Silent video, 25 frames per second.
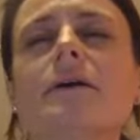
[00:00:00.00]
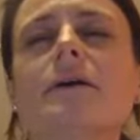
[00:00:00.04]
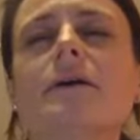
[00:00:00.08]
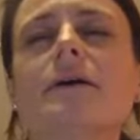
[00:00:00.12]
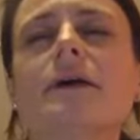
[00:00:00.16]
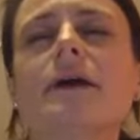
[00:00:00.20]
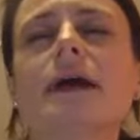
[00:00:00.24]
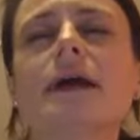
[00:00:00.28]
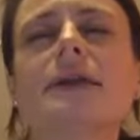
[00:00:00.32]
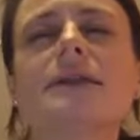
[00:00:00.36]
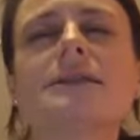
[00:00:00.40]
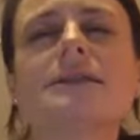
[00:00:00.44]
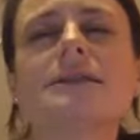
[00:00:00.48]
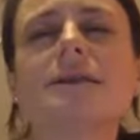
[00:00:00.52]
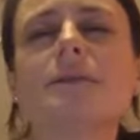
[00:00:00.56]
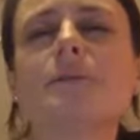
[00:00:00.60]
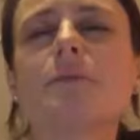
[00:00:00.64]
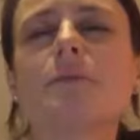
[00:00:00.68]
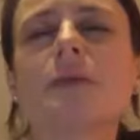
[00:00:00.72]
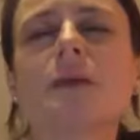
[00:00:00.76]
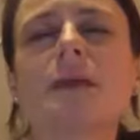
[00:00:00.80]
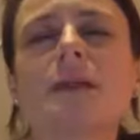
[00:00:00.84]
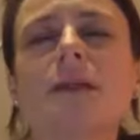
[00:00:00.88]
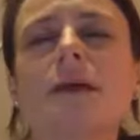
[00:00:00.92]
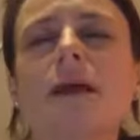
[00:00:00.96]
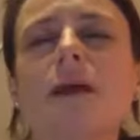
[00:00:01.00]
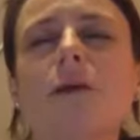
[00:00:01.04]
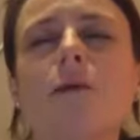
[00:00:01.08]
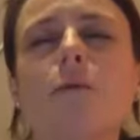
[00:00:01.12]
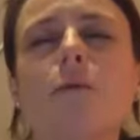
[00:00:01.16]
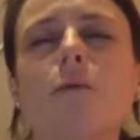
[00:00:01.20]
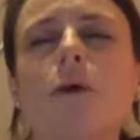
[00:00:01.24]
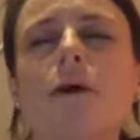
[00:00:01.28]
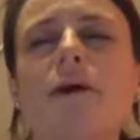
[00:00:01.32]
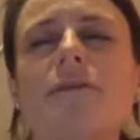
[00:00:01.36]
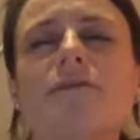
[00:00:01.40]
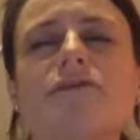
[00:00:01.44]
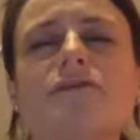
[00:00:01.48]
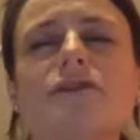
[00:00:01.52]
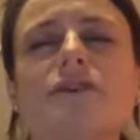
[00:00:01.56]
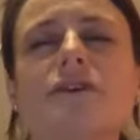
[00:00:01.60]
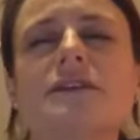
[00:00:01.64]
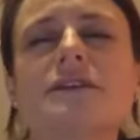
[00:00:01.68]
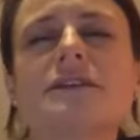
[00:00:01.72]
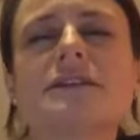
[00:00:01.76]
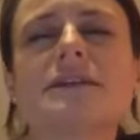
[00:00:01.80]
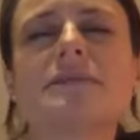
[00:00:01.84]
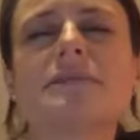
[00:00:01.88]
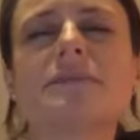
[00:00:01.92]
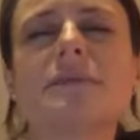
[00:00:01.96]
It's something like, what if
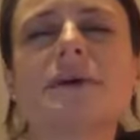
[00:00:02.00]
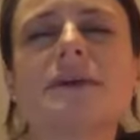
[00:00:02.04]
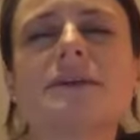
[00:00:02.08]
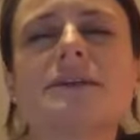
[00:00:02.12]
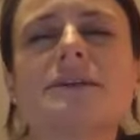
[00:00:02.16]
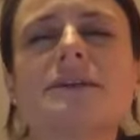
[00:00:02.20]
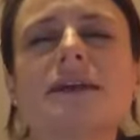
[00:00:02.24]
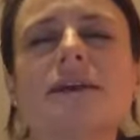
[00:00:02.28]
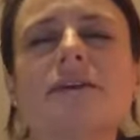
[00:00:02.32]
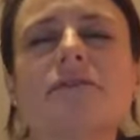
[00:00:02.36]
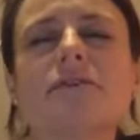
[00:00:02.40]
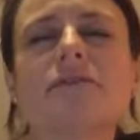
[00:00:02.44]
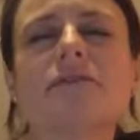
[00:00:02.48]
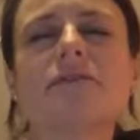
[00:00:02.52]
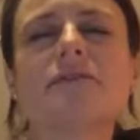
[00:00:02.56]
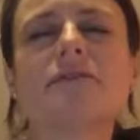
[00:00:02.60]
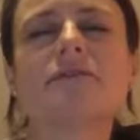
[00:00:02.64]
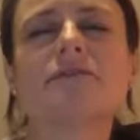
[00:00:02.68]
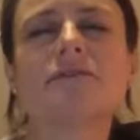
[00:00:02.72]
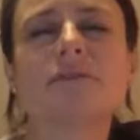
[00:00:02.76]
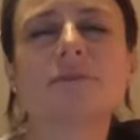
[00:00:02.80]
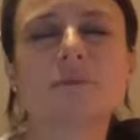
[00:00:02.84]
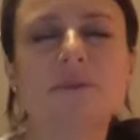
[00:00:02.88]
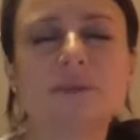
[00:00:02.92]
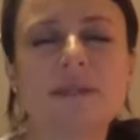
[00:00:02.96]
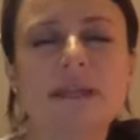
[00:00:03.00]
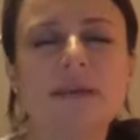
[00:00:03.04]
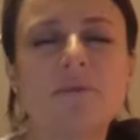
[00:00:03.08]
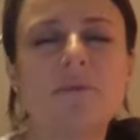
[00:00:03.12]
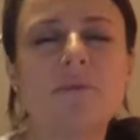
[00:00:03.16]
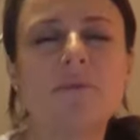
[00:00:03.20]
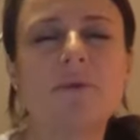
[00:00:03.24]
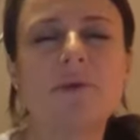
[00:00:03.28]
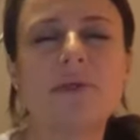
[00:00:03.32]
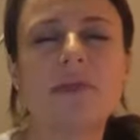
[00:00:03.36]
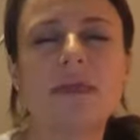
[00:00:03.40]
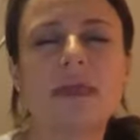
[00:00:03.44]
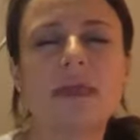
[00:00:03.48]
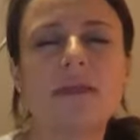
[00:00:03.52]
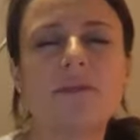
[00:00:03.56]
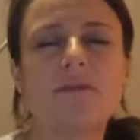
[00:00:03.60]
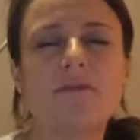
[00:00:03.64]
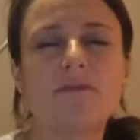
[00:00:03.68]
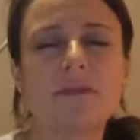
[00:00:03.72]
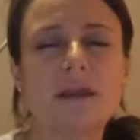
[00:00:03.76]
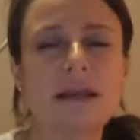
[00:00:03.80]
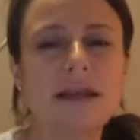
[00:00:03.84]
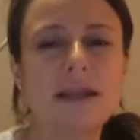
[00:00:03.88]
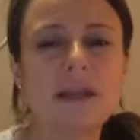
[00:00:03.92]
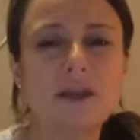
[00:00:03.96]
trusting myself from deep within
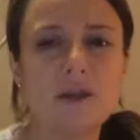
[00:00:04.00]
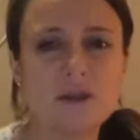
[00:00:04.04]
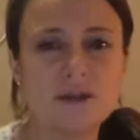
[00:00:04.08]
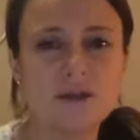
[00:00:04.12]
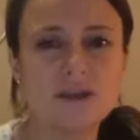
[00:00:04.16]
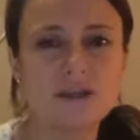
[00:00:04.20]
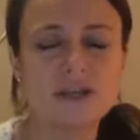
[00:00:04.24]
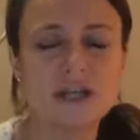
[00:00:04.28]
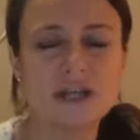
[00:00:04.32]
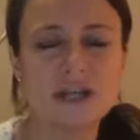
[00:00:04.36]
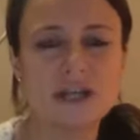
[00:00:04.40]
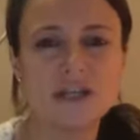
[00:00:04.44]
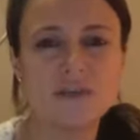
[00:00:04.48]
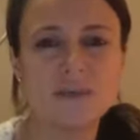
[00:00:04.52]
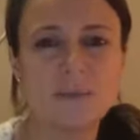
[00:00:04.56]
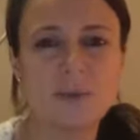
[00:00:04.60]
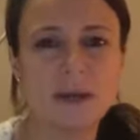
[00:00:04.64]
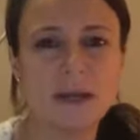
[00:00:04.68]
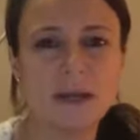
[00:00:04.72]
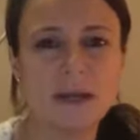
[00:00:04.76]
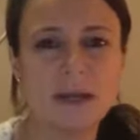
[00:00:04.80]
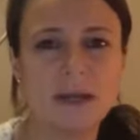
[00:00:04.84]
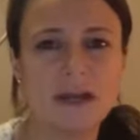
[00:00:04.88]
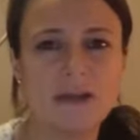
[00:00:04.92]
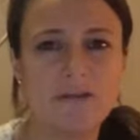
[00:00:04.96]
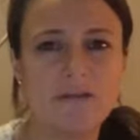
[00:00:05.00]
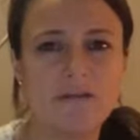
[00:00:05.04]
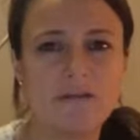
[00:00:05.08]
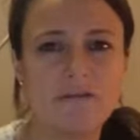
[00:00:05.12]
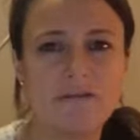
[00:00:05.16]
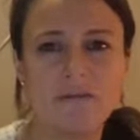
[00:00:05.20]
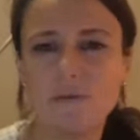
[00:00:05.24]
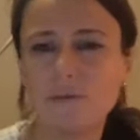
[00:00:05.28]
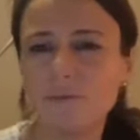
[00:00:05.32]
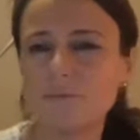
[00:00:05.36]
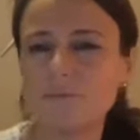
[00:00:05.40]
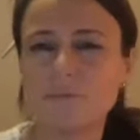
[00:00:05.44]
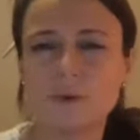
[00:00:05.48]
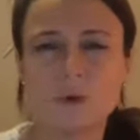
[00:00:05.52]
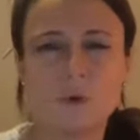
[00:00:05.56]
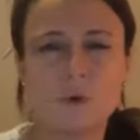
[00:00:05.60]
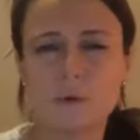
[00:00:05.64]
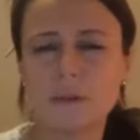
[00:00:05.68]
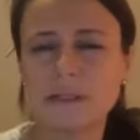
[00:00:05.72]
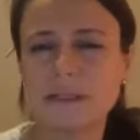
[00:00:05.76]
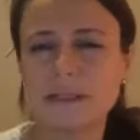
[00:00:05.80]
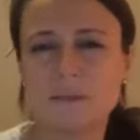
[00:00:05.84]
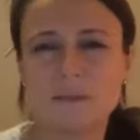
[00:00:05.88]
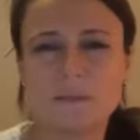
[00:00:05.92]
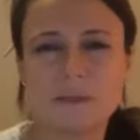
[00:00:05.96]
really could change my life, or
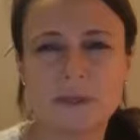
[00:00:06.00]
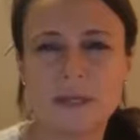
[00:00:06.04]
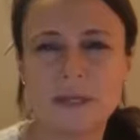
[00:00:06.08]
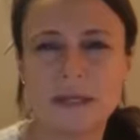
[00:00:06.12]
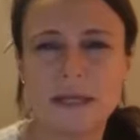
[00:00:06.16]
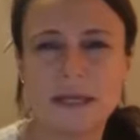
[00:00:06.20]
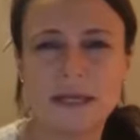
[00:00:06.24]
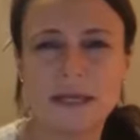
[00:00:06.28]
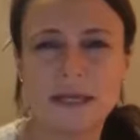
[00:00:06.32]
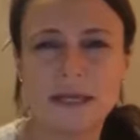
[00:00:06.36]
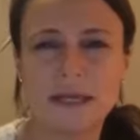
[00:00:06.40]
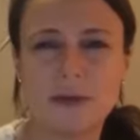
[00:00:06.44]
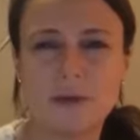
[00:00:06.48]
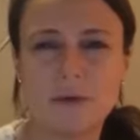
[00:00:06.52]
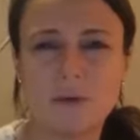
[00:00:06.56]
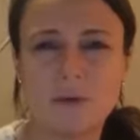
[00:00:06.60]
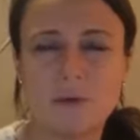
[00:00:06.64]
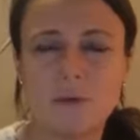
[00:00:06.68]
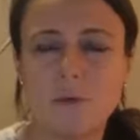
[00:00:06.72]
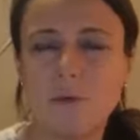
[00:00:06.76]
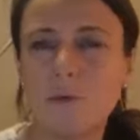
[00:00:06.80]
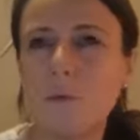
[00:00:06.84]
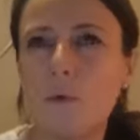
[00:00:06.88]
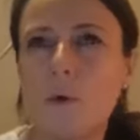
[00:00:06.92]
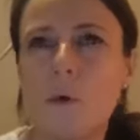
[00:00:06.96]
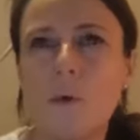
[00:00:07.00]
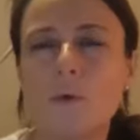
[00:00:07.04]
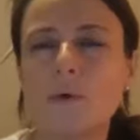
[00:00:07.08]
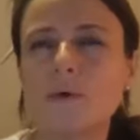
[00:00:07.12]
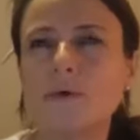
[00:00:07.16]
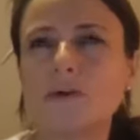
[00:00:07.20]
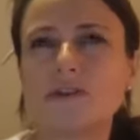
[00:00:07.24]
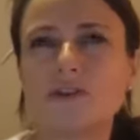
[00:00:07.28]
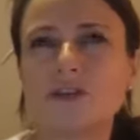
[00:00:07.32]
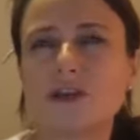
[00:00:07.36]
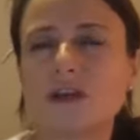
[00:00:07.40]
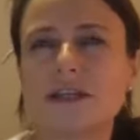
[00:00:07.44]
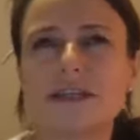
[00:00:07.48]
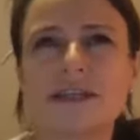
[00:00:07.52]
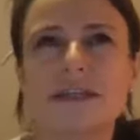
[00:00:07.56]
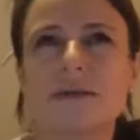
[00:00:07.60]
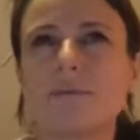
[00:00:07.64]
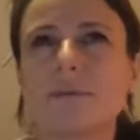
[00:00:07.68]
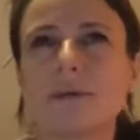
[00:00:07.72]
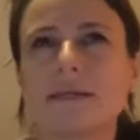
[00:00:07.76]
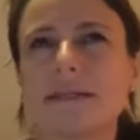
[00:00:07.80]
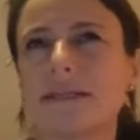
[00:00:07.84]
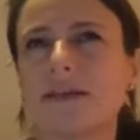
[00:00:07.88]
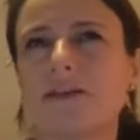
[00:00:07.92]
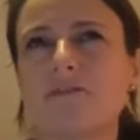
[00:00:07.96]
something like that? Or what would trusting
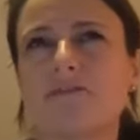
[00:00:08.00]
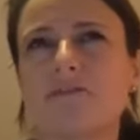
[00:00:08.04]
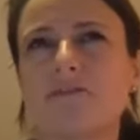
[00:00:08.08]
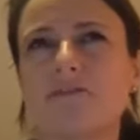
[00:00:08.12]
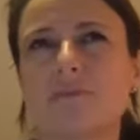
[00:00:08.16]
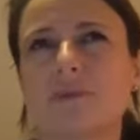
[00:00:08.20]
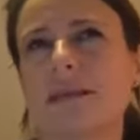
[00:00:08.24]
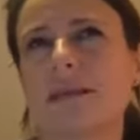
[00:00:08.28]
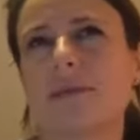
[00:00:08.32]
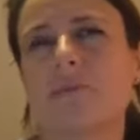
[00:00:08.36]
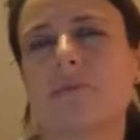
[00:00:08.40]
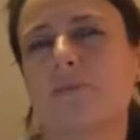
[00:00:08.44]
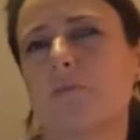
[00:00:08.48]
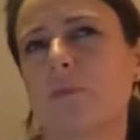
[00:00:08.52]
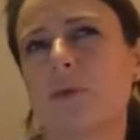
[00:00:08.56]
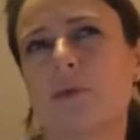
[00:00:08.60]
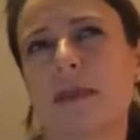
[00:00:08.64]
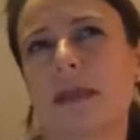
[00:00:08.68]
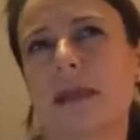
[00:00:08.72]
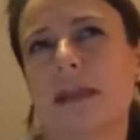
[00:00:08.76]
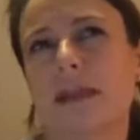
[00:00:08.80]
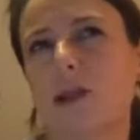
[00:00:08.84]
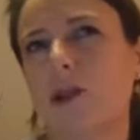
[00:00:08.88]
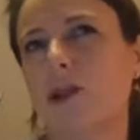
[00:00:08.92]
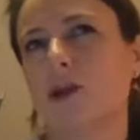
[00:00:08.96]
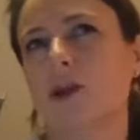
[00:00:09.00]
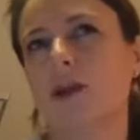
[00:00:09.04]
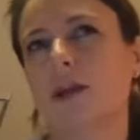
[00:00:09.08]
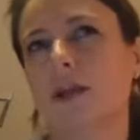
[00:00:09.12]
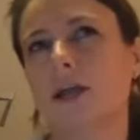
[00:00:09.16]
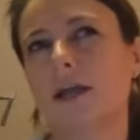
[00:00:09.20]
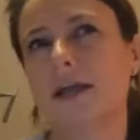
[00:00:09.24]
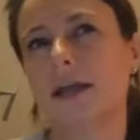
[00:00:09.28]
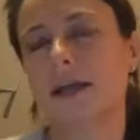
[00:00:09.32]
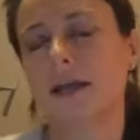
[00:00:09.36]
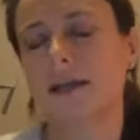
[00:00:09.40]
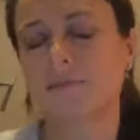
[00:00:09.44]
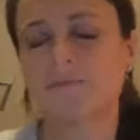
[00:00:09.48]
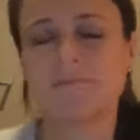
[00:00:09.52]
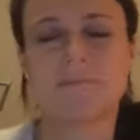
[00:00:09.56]
myself from deep within look like?